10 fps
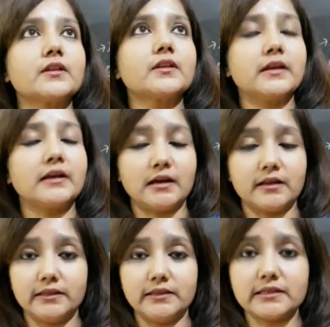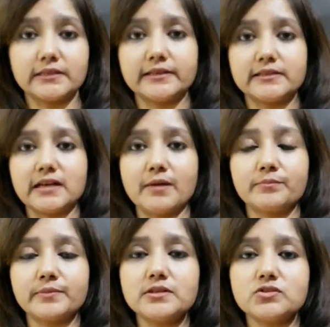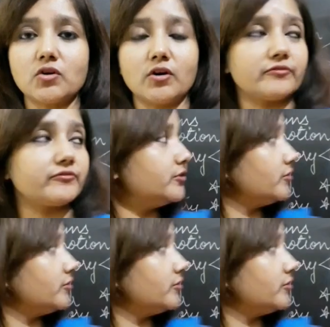These are the examples of your